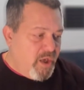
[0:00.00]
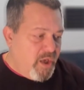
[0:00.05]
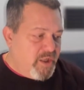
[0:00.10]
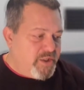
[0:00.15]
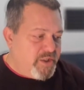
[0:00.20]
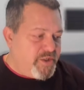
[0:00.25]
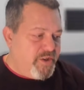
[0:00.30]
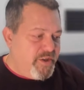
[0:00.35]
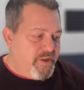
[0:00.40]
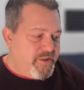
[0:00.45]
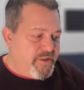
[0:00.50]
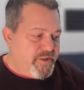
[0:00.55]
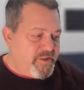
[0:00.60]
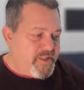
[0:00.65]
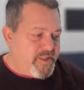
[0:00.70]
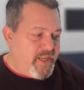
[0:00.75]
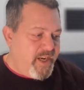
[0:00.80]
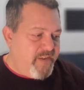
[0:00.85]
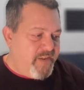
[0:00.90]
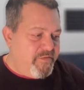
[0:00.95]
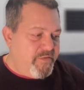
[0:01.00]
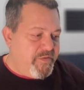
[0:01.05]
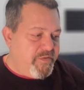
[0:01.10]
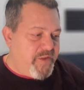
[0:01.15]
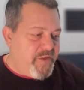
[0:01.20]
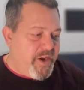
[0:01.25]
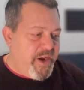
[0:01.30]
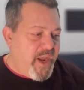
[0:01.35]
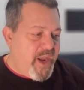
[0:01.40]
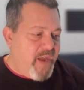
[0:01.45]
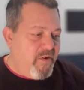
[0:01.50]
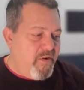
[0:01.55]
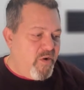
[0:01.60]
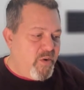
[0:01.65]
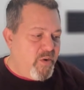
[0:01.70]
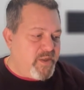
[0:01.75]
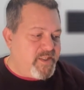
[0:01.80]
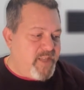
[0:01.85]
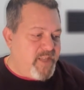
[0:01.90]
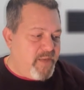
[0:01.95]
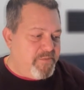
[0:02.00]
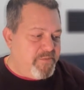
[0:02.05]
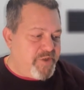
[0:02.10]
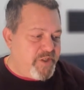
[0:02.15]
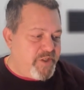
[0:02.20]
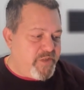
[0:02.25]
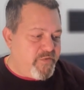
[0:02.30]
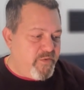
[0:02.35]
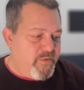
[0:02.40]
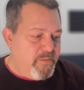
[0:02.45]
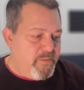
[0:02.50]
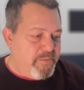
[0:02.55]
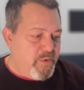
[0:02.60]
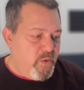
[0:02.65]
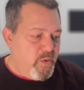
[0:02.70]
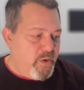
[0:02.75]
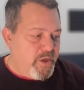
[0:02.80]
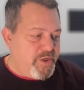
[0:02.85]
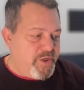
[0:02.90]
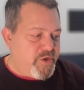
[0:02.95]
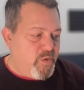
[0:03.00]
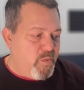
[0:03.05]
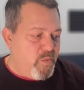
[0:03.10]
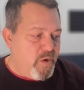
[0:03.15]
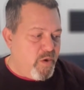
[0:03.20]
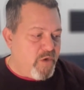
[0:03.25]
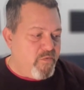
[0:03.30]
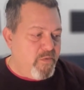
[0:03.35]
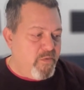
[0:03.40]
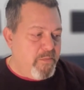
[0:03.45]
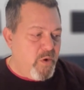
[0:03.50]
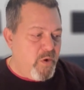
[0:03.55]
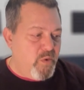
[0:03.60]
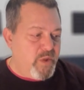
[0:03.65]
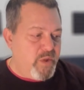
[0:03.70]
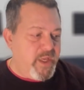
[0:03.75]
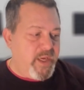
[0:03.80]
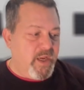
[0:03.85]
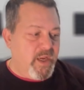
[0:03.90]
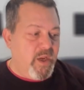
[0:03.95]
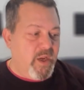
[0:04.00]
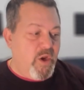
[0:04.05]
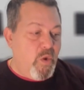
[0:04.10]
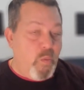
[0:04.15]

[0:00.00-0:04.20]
So they're saying the narrow exemptions for employees who work remotely